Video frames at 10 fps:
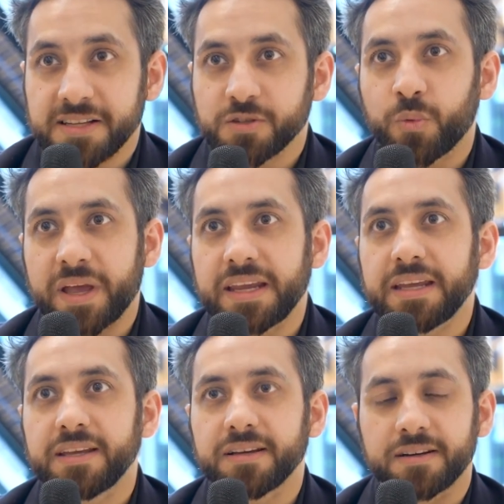is a
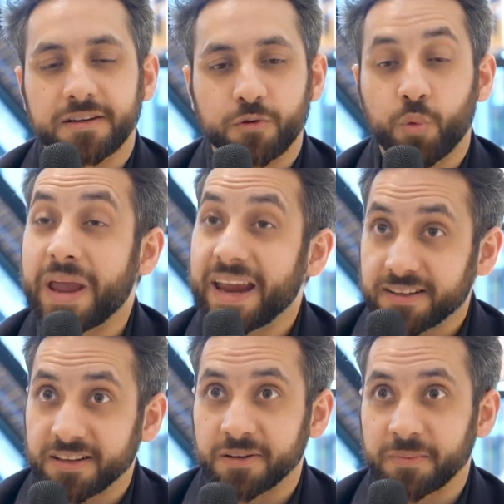very
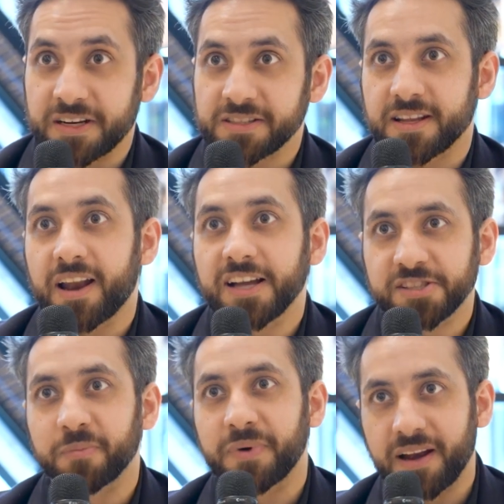vague term and it's a large
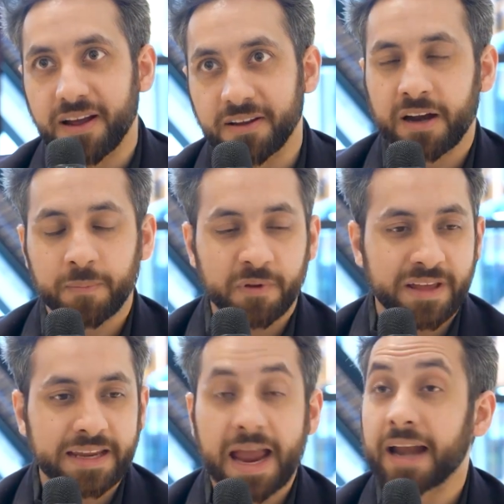umbrella. I'll be
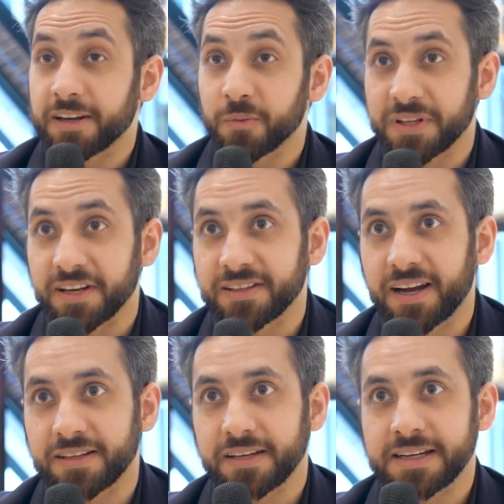very candid with it
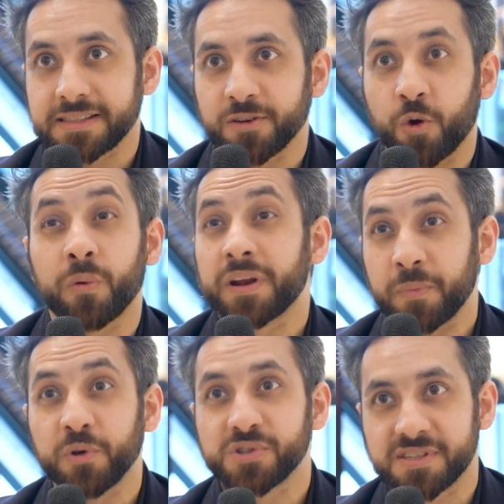that it's an
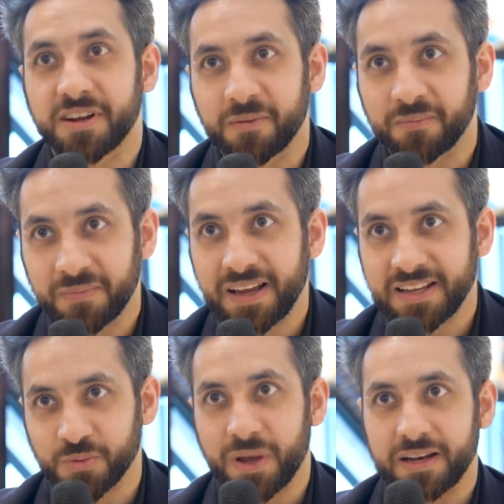overabused term
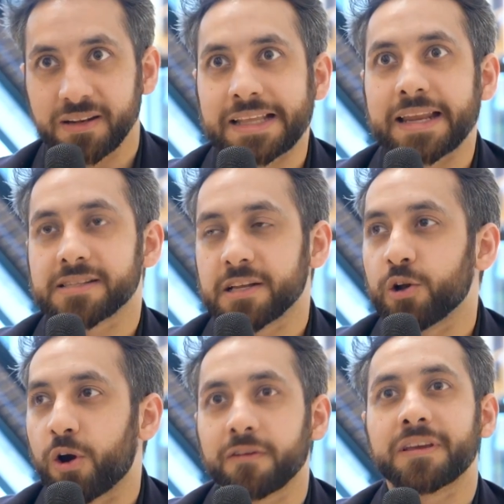as well. There is a
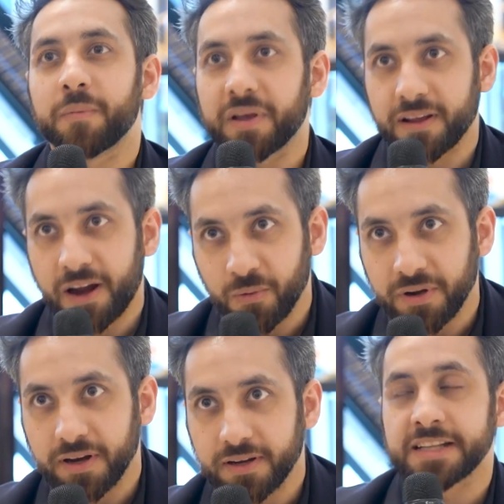lot of gimmick
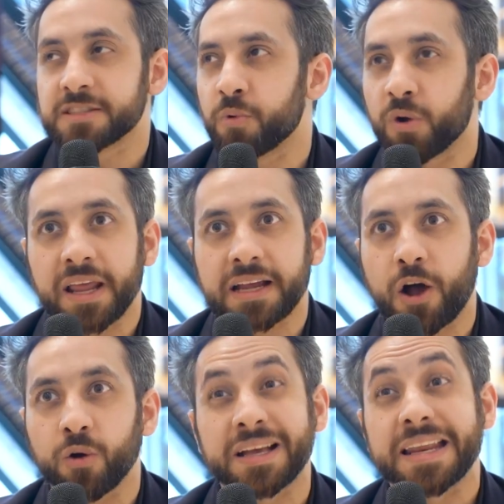around it. It's more like
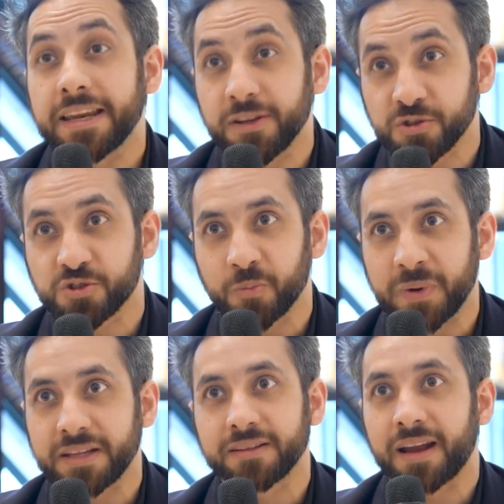how green used to
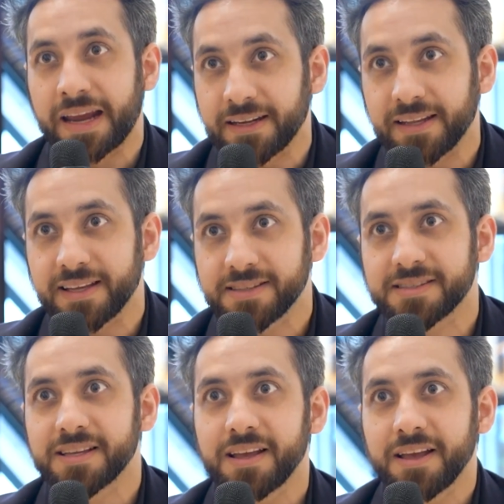be in the 90s,